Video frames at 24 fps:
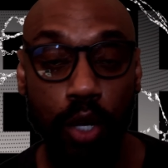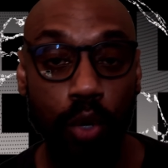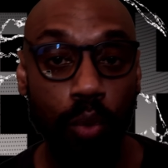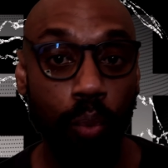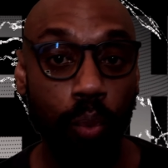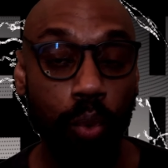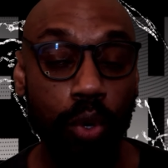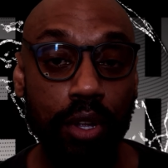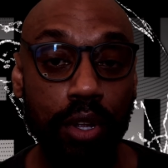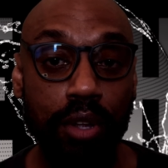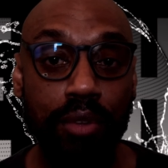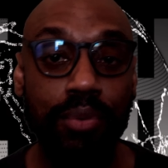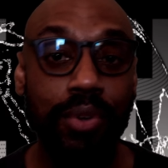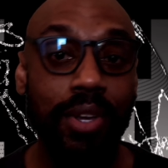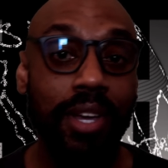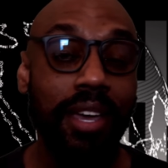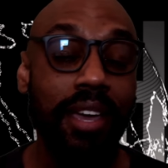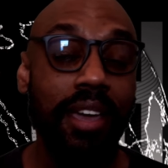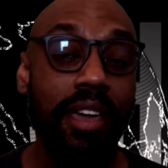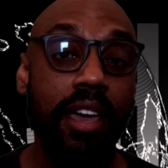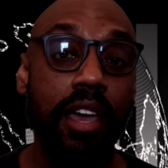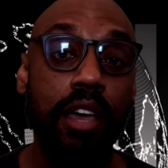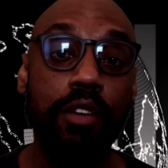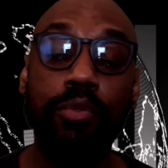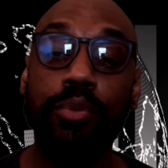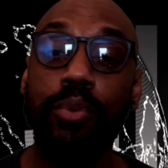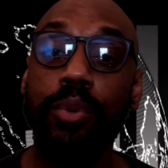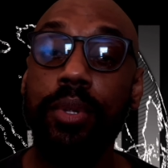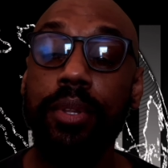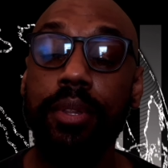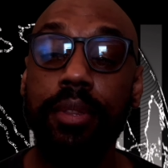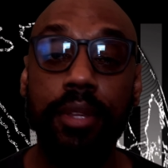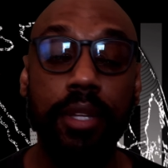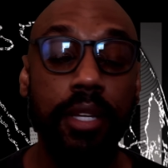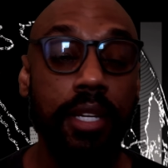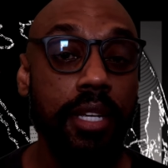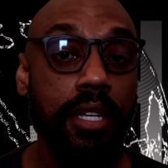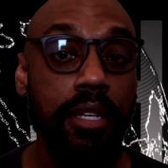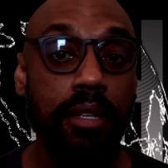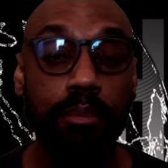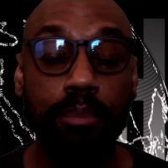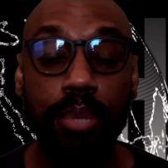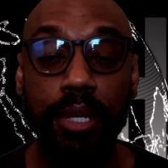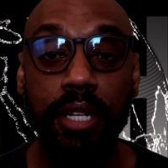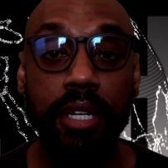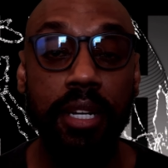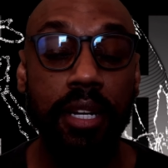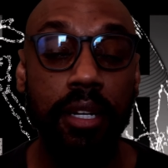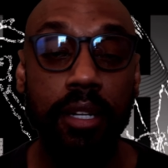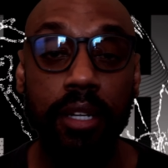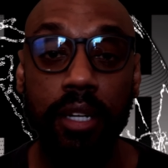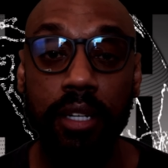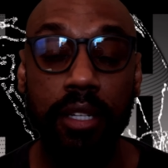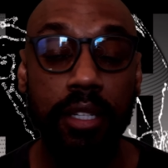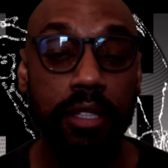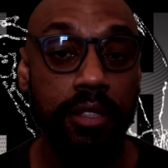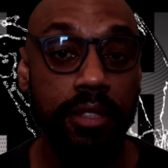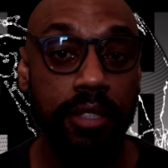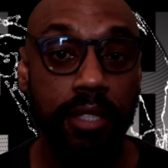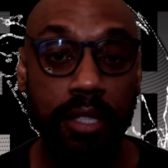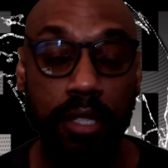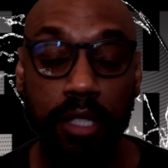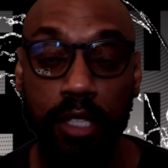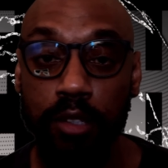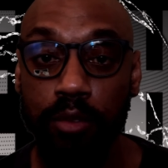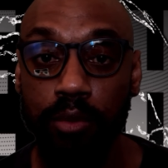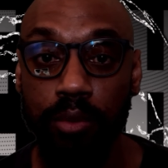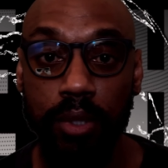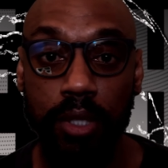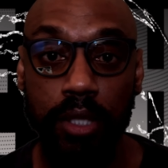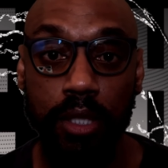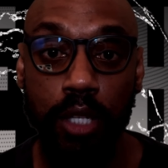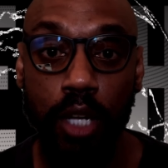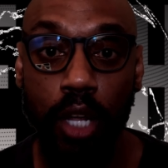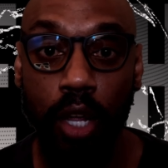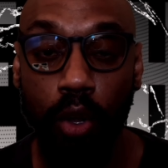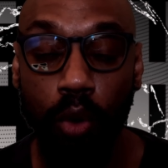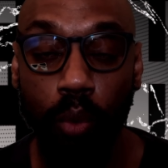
with everything being on TV,